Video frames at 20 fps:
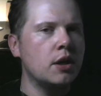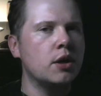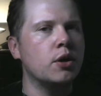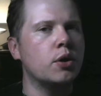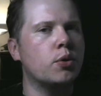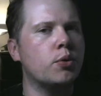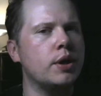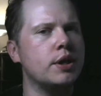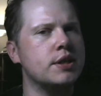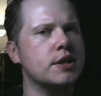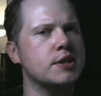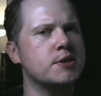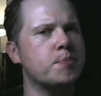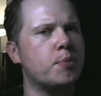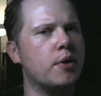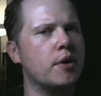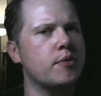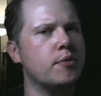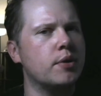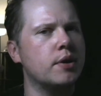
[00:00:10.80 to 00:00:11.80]
Greetings,
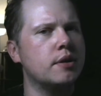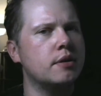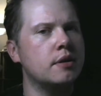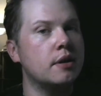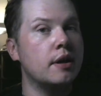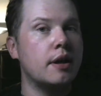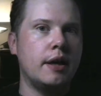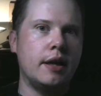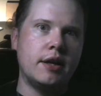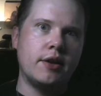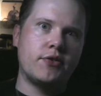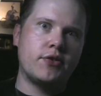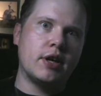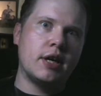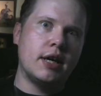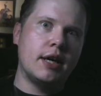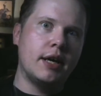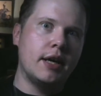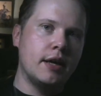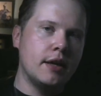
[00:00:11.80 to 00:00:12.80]
brethren, it is
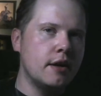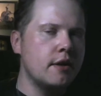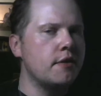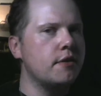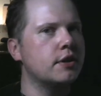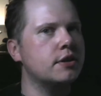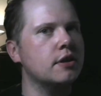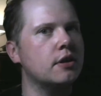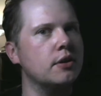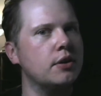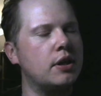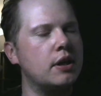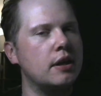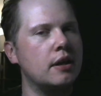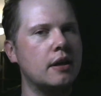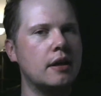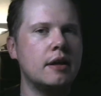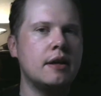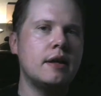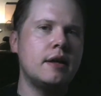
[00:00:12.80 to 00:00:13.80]
I, the
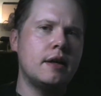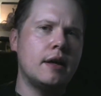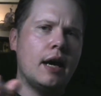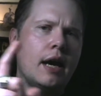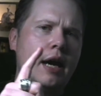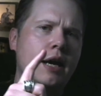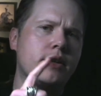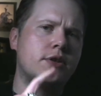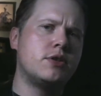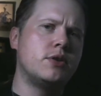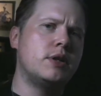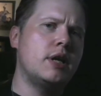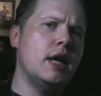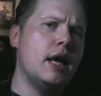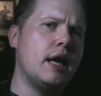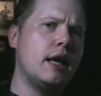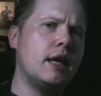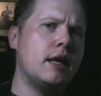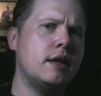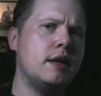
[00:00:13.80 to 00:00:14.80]
donkey, and
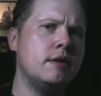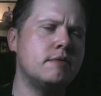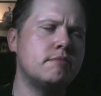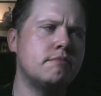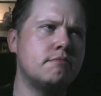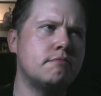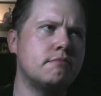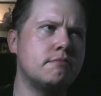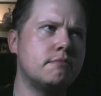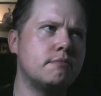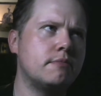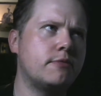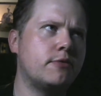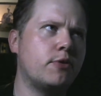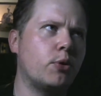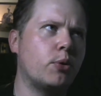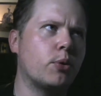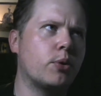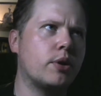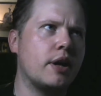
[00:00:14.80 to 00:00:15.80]
today,
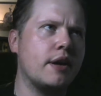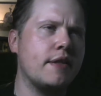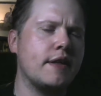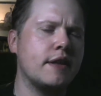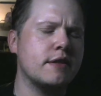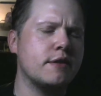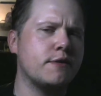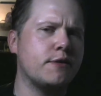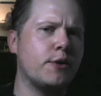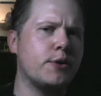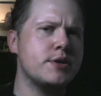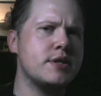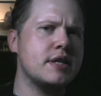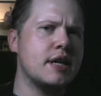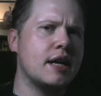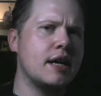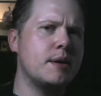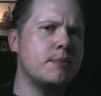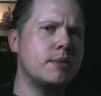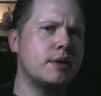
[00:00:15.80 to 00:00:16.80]
for I think the first
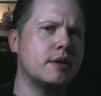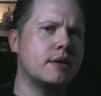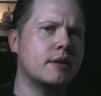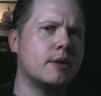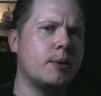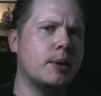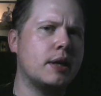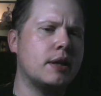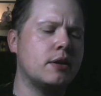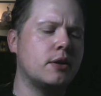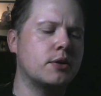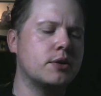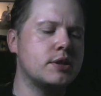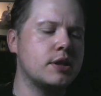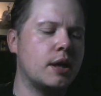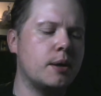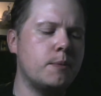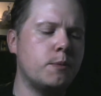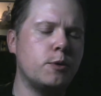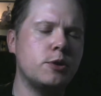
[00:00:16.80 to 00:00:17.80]
time in quite a long
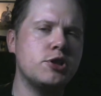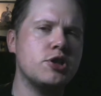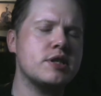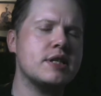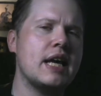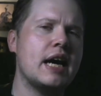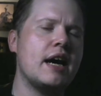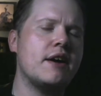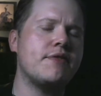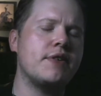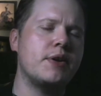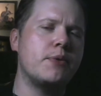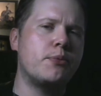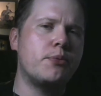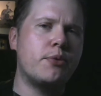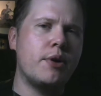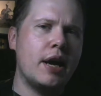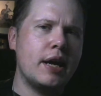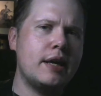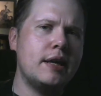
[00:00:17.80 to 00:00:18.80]
time, we'll just have a
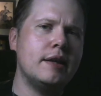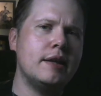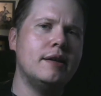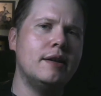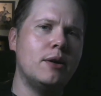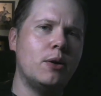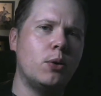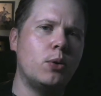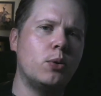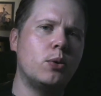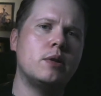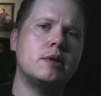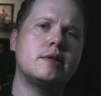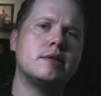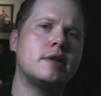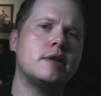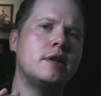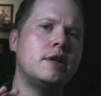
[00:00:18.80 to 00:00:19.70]
regular old